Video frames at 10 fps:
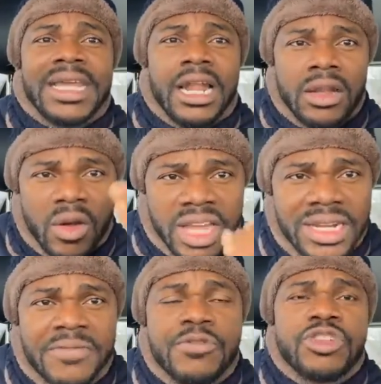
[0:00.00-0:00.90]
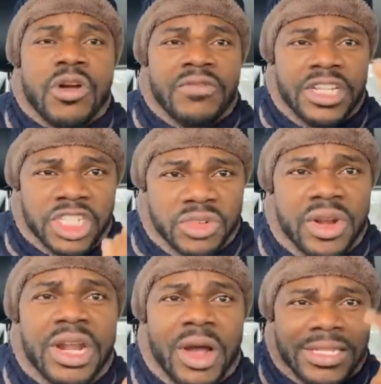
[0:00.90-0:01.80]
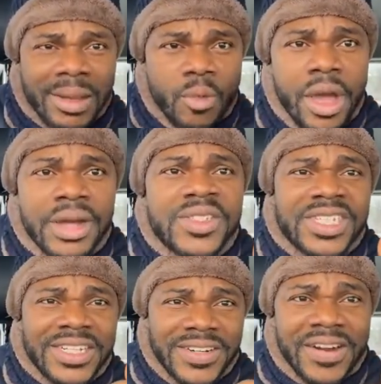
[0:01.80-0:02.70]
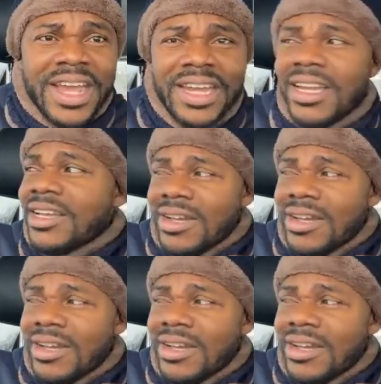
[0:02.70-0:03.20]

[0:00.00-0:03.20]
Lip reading: They are locking the future of the children somewhere else, right?